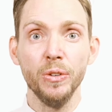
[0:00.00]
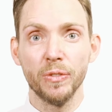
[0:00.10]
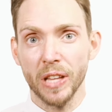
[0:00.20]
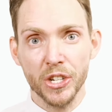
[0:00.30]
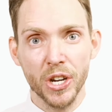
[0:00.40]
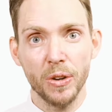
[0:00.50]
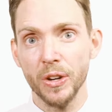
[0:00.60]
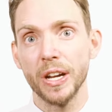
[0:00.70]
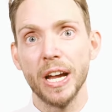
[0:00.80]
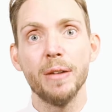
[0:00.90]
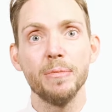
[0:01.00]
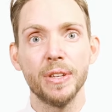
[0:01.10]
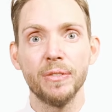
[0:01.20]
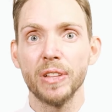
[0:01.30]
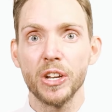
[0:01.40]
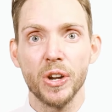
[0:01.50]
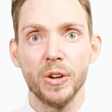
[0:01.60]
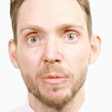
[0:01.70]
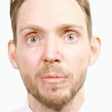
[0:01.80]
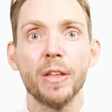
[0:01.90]
flush out your gums and flush out
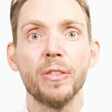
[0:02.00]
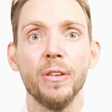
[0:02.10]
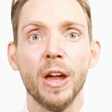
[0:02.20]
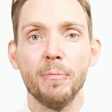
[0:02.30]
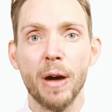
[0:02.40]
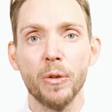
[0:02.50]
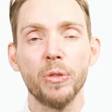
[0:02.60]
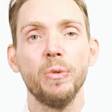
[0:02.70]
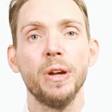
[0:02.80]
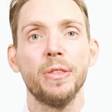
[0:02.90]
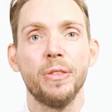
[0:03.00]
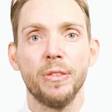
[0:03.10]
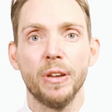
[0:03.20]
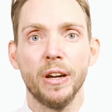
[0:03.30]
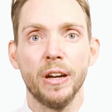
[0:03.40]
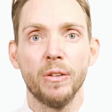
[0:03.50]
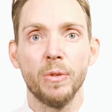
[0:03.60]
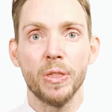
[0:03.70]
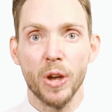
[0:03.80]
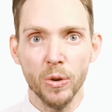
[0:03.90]
your mouth with
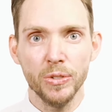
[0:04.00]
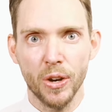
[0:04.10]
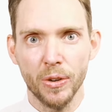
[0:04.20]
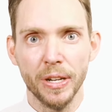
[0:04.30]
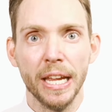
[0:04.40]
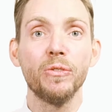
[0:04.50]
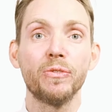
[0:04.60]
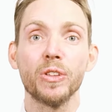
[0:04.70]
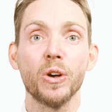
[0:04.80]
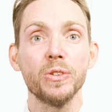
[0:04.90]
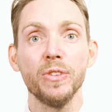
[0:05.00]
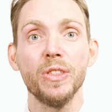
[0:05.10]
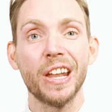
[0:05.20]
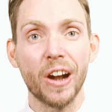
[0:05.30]
ozone. For those of you that